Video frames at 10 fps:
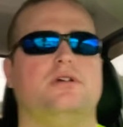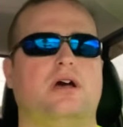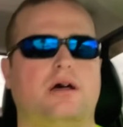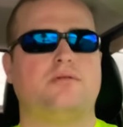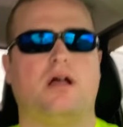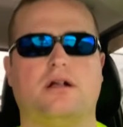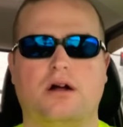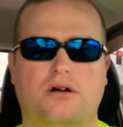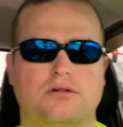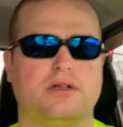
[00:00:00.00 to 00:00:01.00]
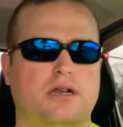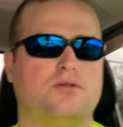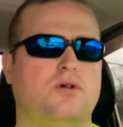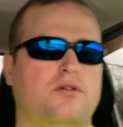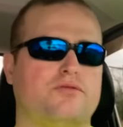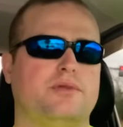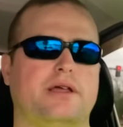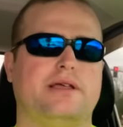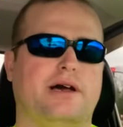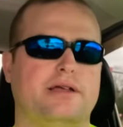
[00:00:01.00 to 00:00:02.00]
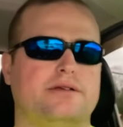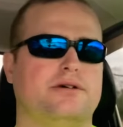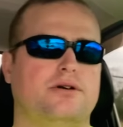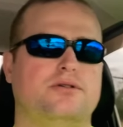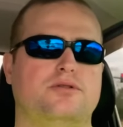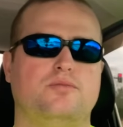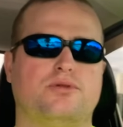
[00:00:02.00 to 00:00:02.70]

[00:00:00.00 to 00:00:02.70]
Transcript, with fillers: I, I called, got a quote from like Geico,